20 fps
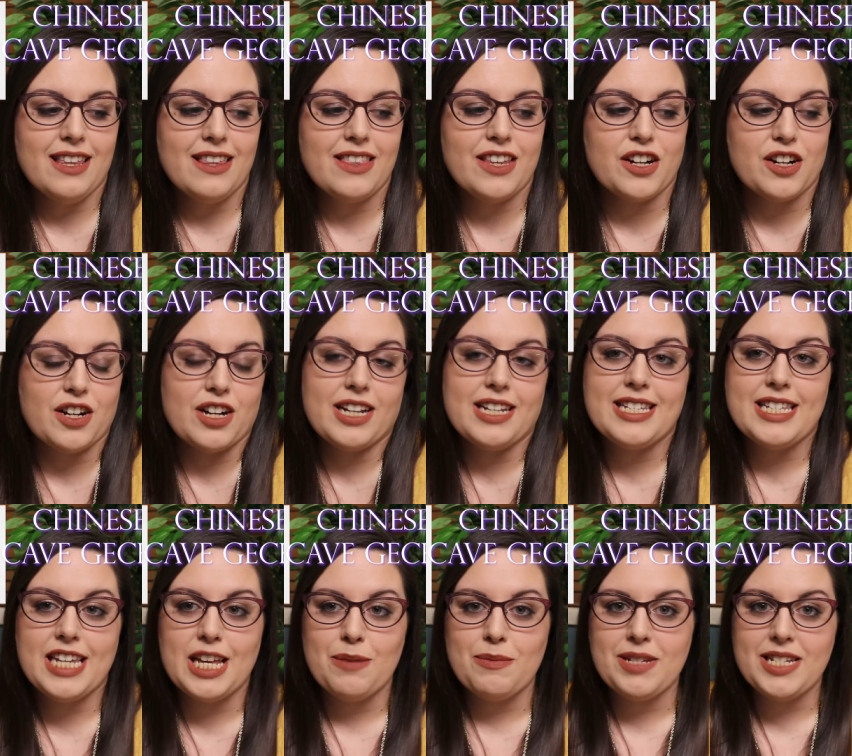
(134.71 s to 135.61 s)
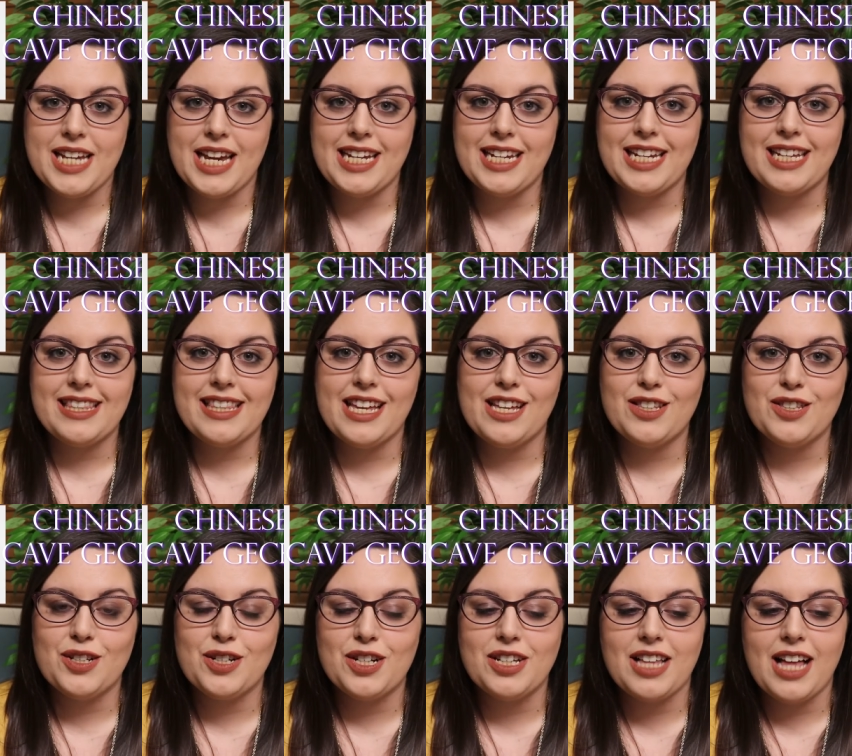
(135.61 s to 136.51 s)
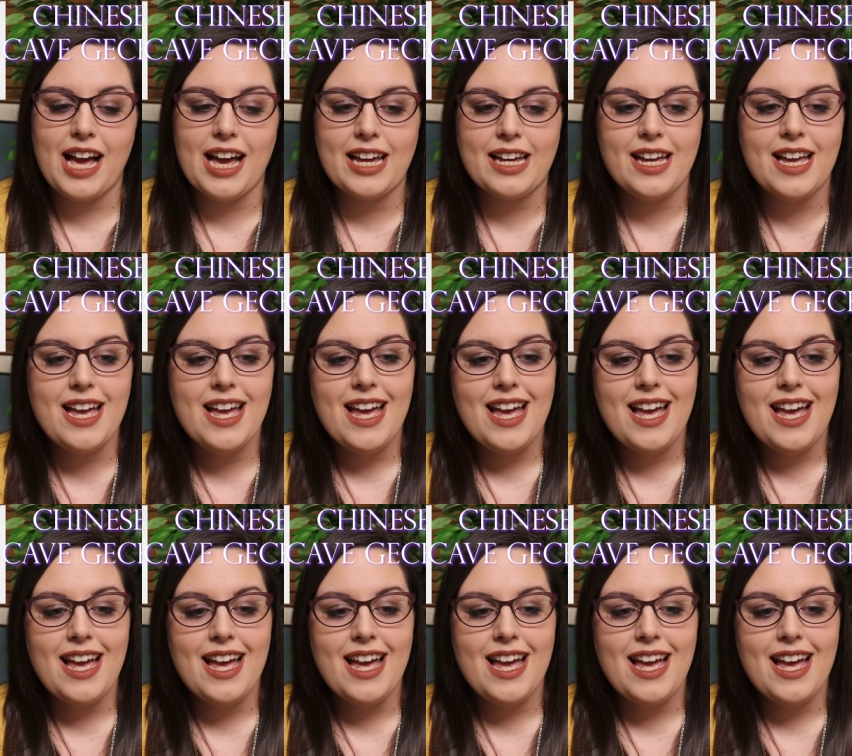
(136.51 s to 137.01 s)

they're intimidating. They look like